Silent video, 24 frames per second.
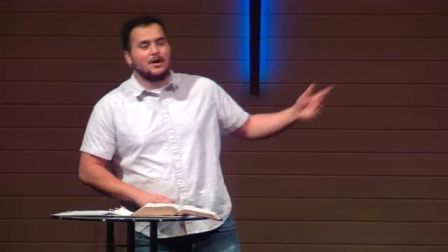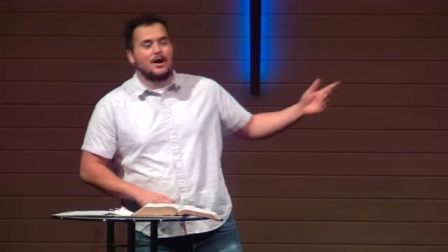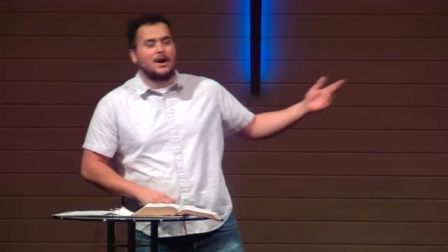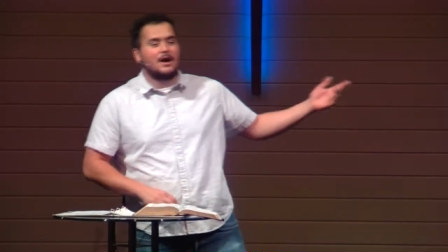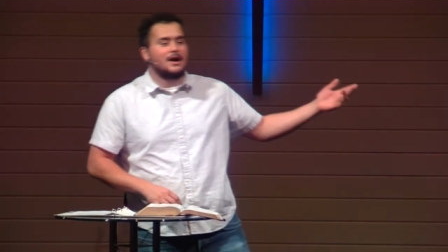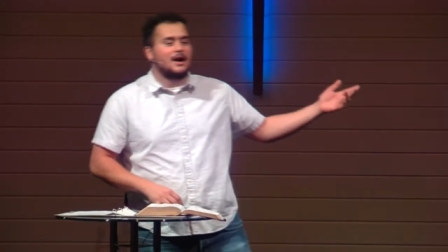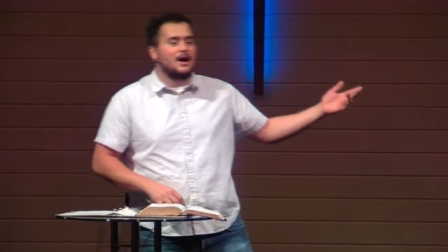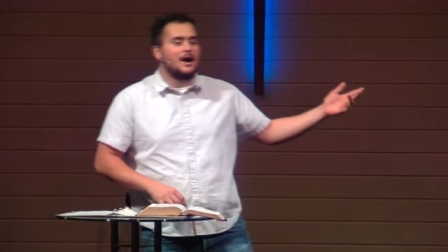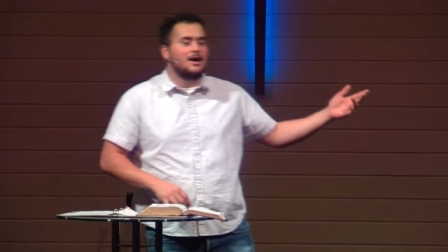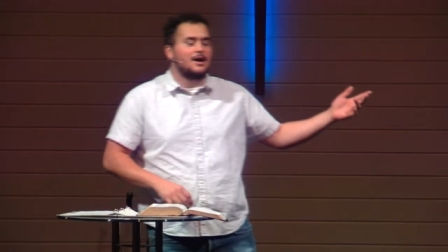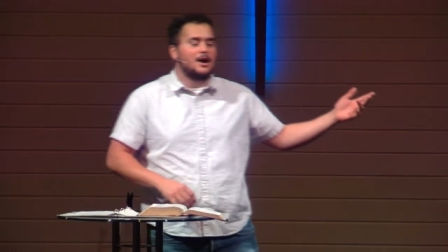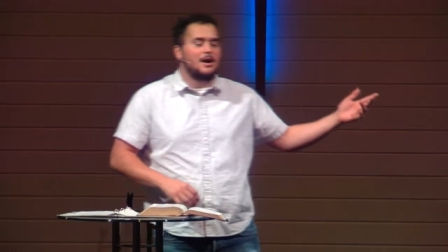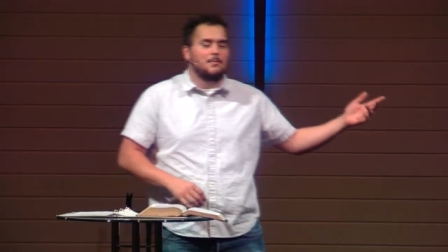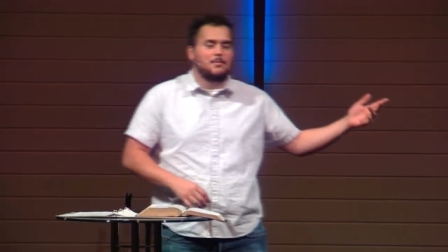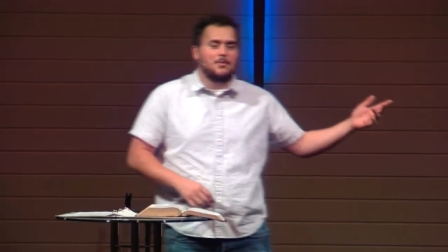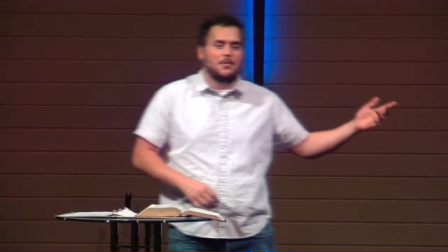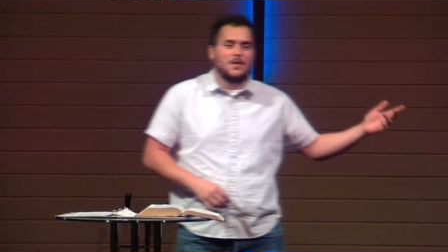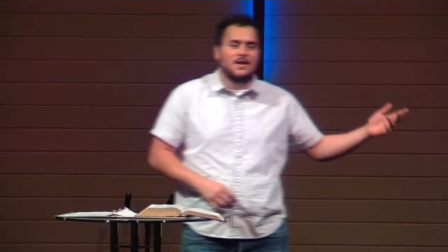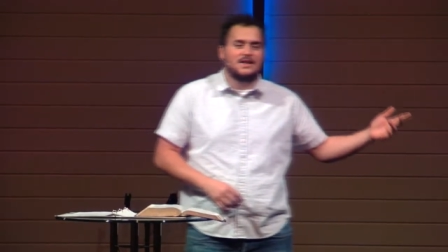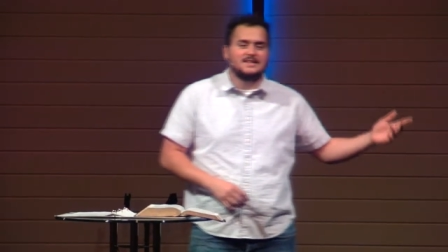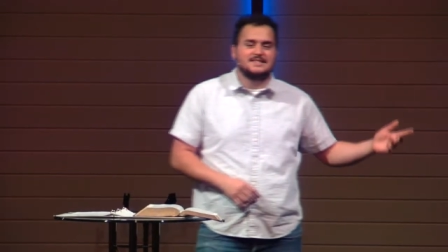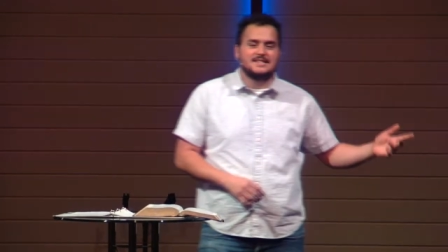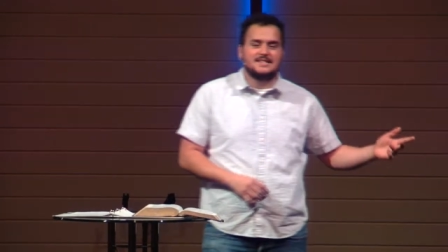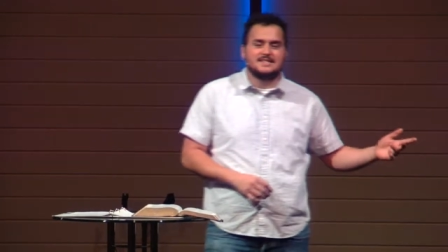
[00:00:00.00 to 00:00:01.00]
a, a couple
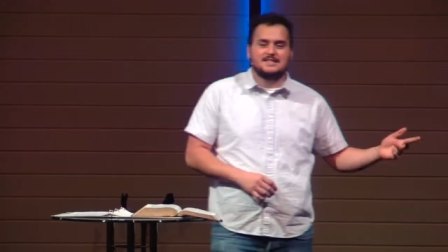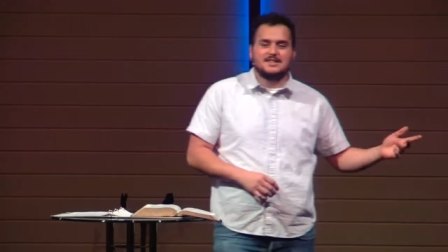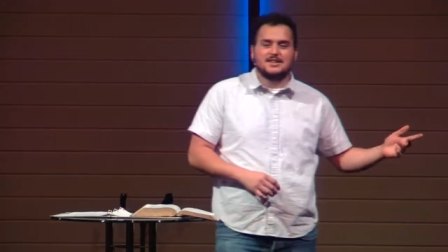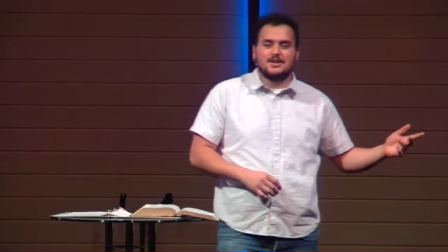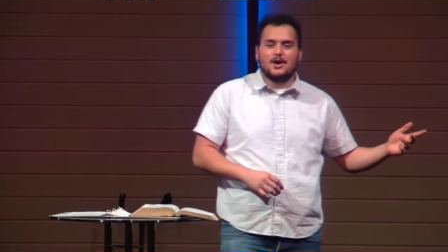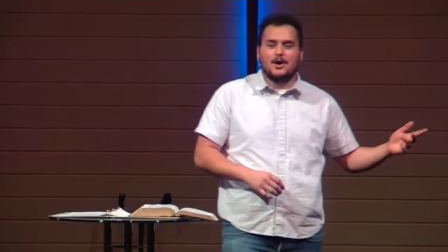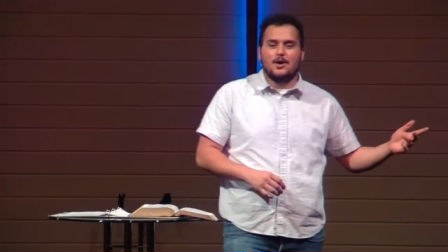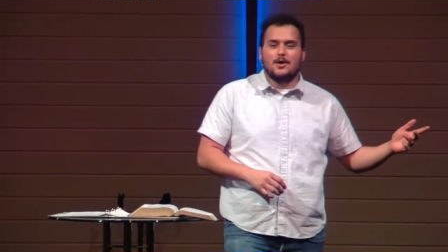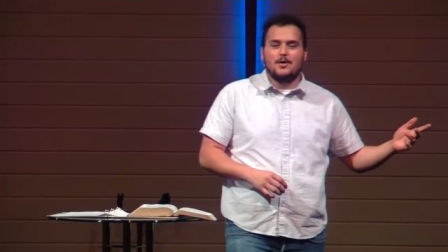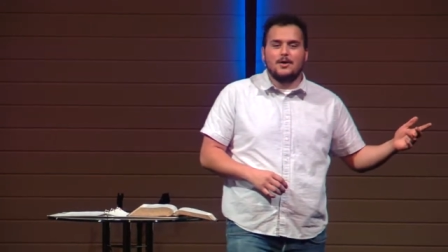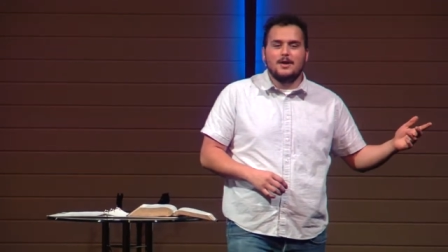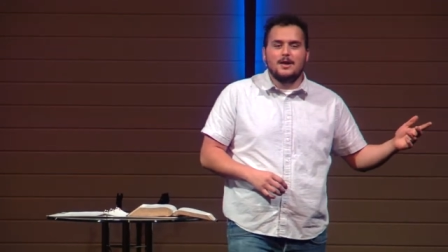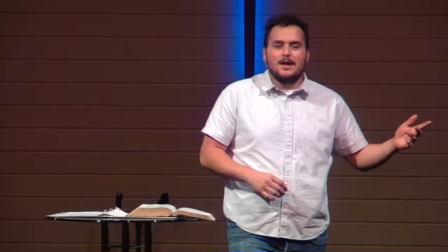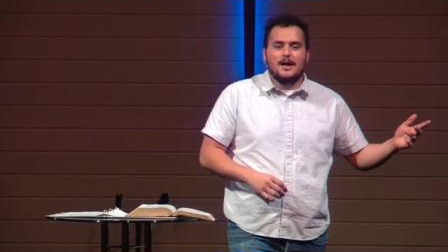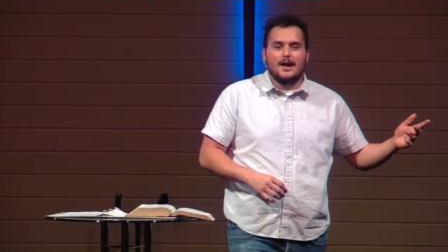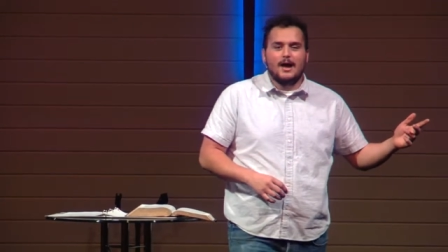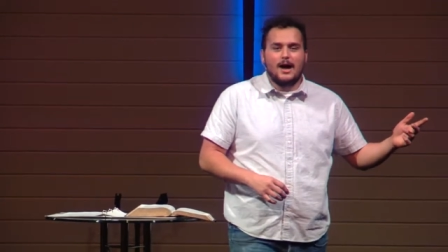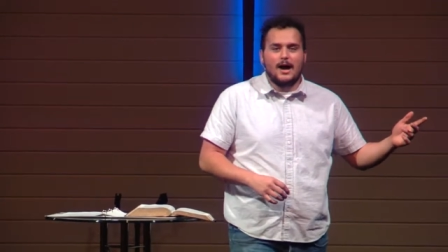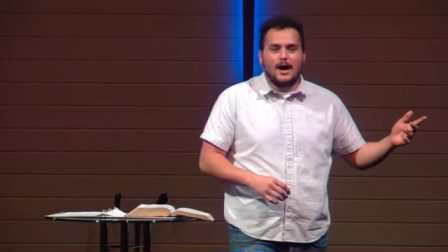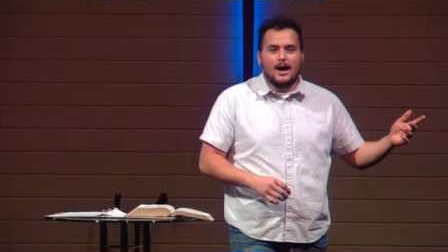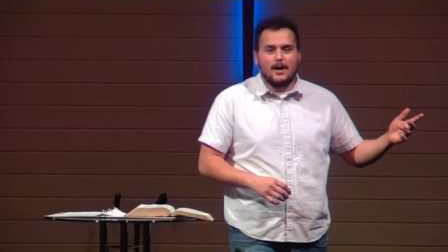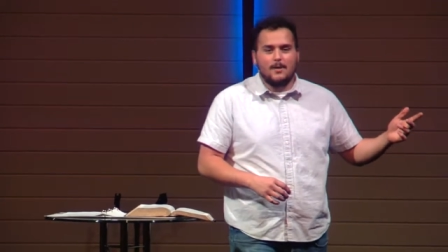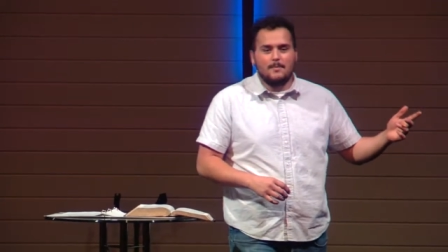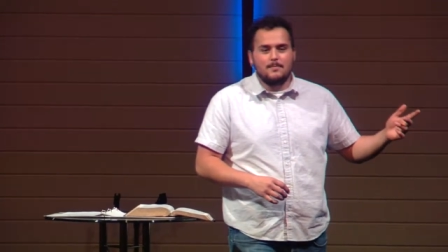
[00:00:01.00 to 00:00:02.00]
Wednesdays ago,
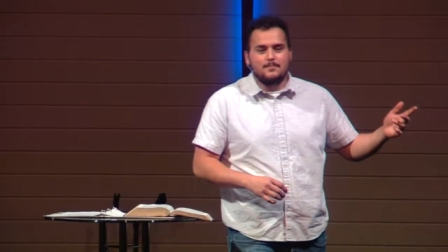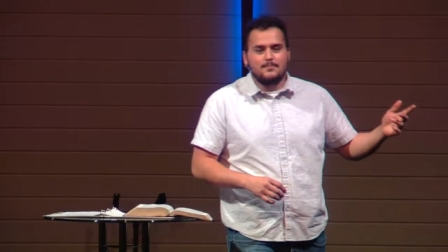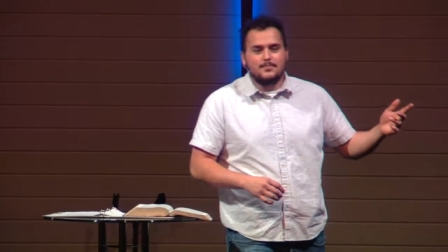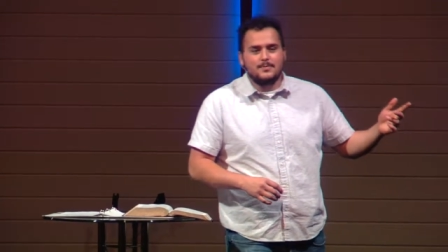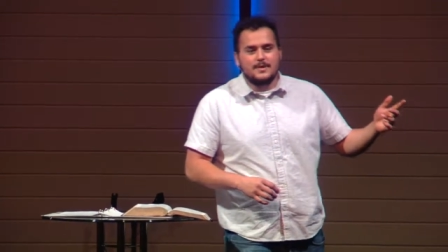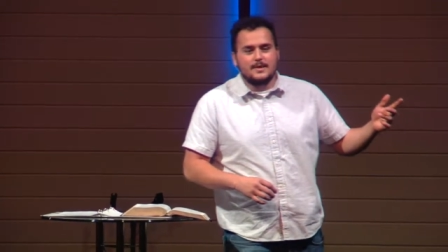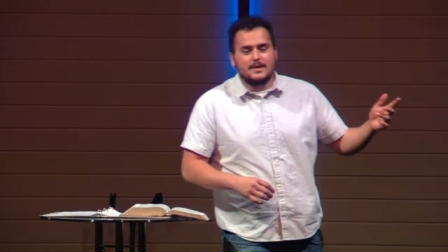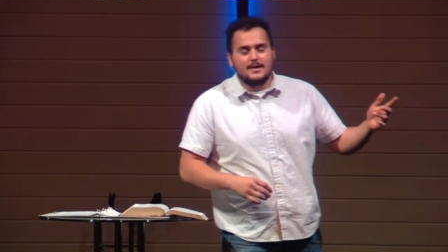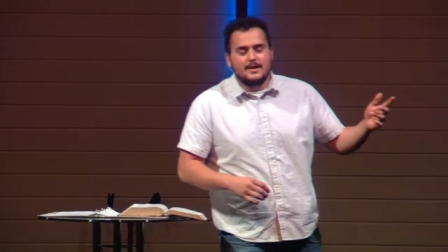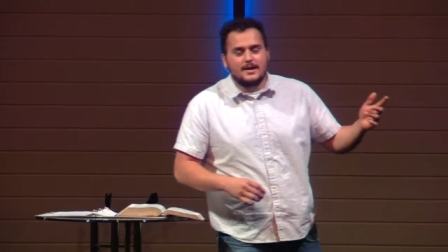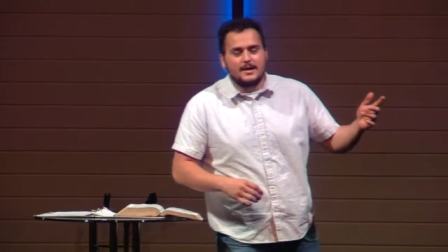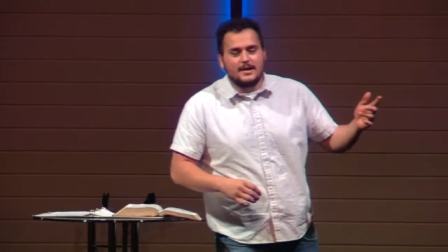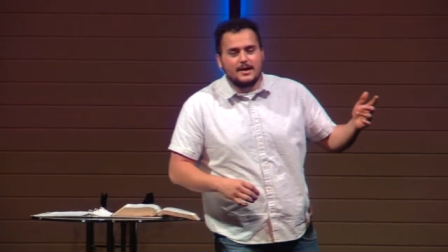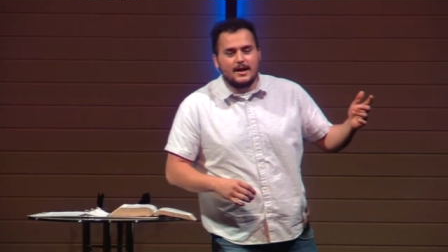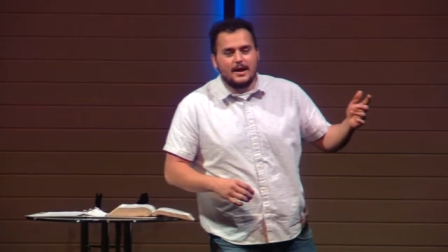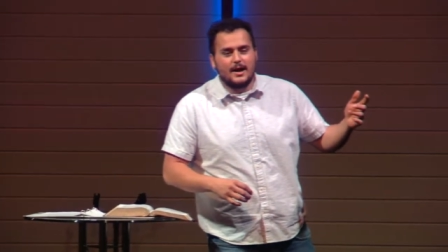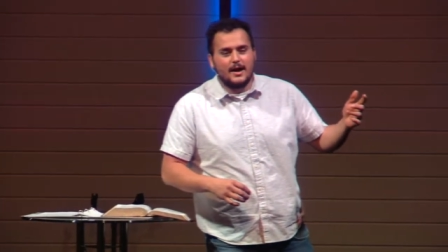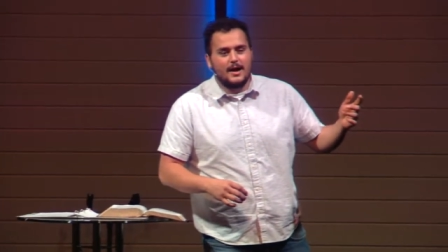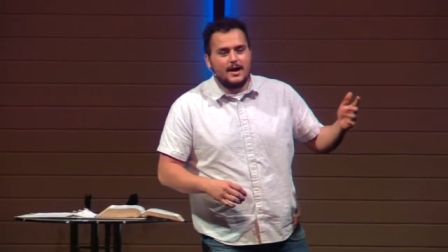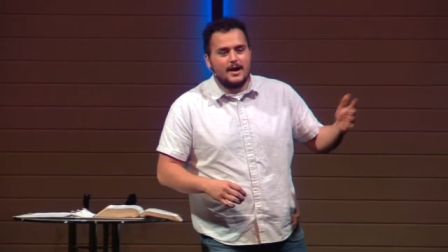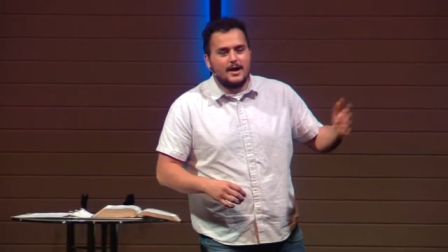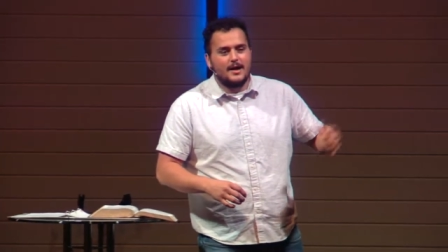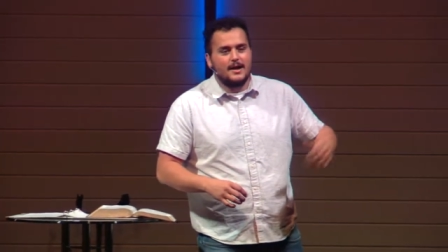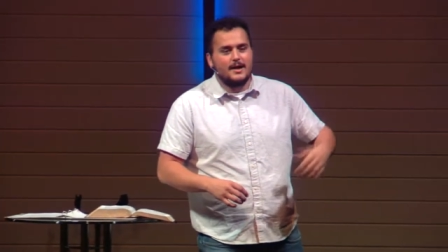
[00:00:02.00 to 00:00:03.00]
um,
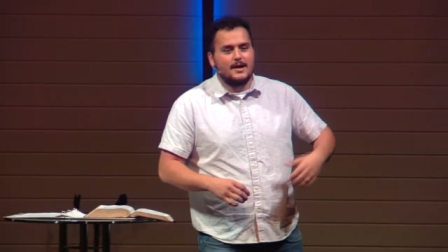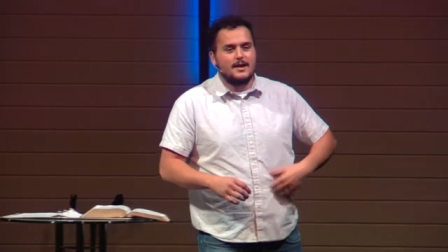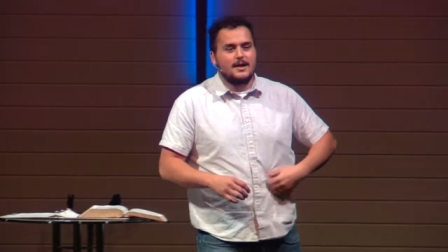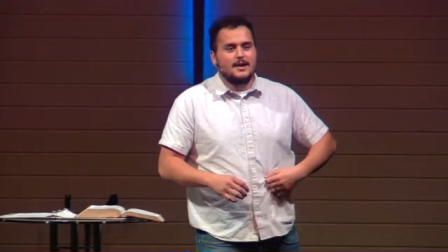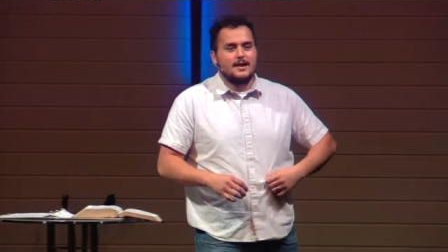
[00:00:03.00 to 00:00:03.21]
uh,